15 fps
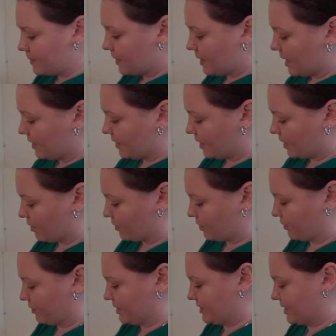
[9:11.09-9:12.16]
and then go
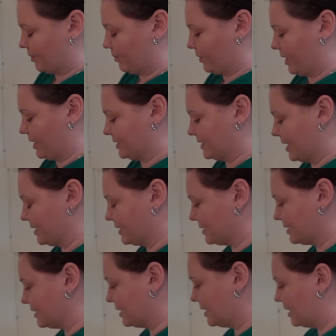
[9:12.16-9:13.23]
through the same
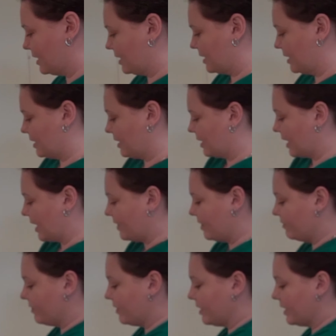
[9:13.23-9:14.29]
process. And the
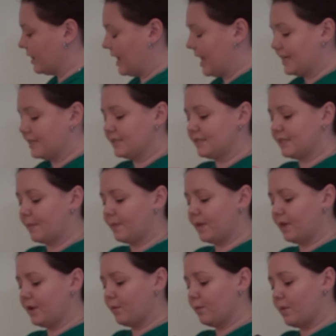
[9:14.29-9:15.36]
very last step that
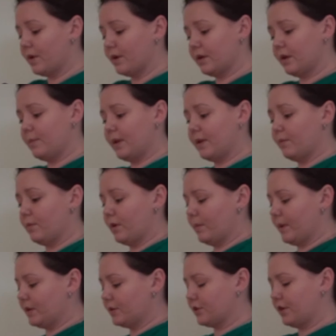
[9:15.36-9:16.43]
you're want to
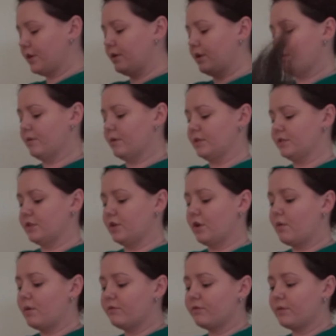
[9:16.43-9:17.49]
make sure you do is to
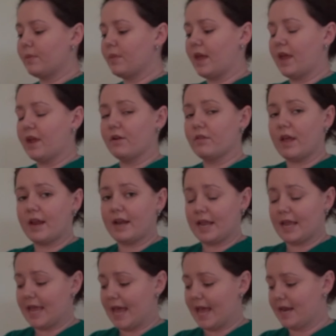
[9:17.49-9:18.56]
go in from the hairline
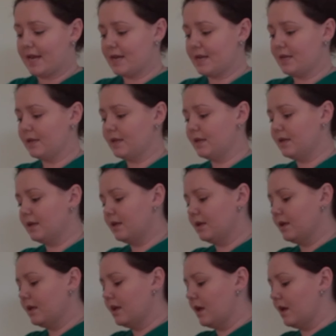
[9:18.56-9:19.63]
again
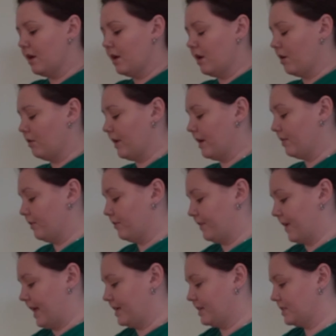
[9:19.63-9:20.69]
around the
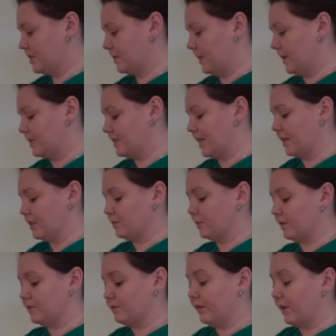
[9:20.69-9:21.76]
face, because that's where
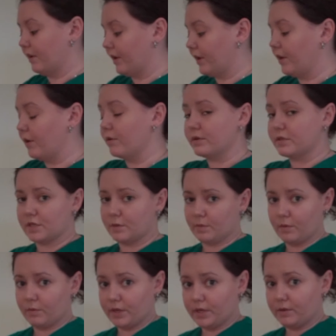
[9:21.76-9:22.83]
it's very
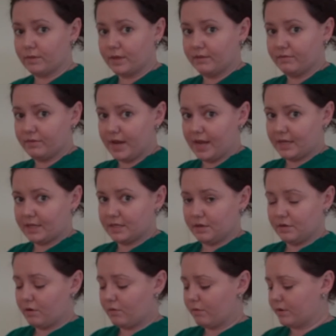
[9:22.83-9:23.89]
noticeable when you leave nits. You
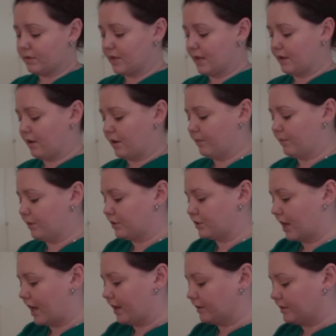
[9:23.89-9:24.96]
don't want your
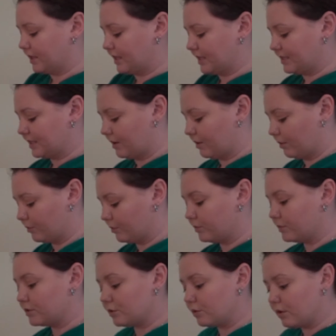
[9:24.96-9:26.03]
child to get sent home from
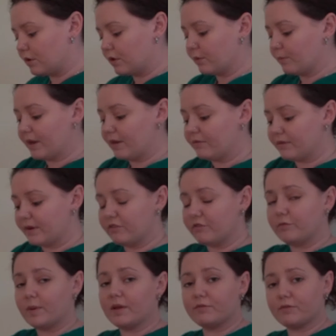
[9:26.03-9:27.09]
school or made fun of
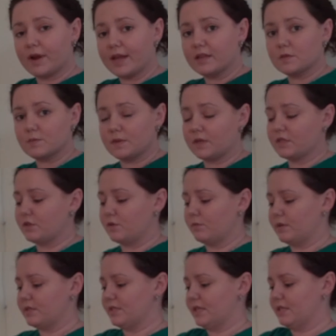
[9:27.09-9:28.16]
by friends because you
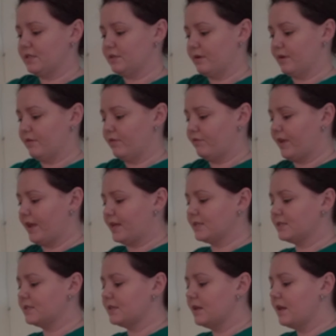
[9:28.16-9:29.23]
miss nits around the
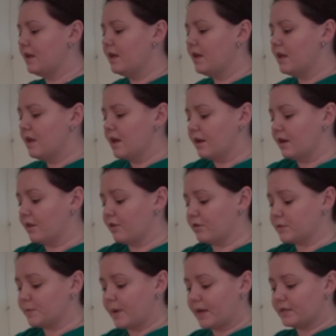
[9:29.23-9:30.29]
face. Another
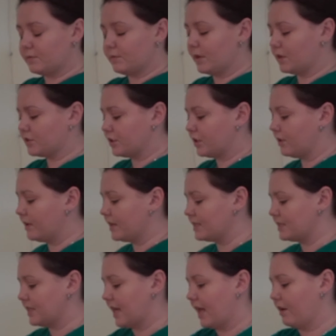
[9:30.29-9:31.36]
spot to make sure you get
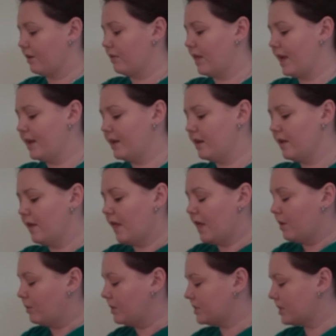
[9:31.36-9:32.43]
is the hairline.
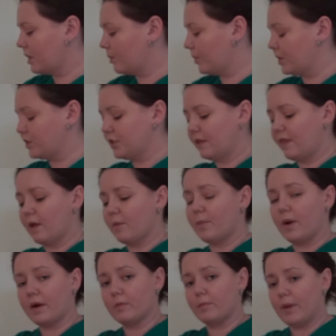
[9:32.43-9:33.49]
We start brushing that
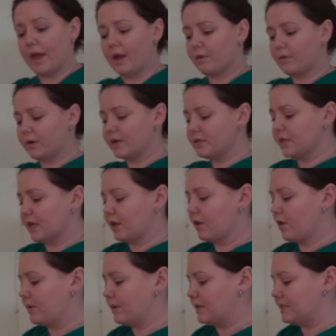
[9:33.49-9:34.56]
part backwards and
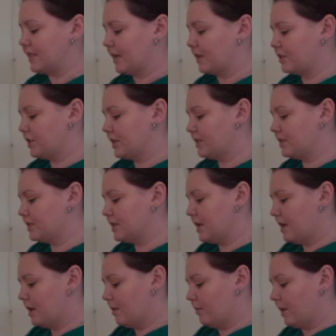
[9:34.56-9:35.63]
go in sections,
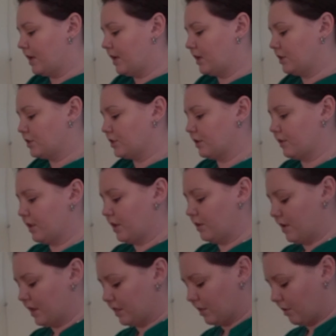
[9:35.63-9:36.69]
making sure that you
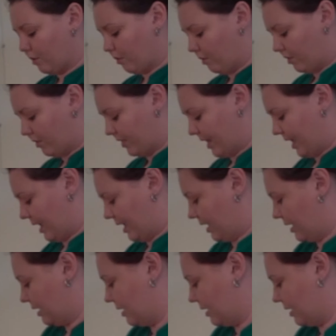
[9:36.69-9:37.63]
get the whole thing.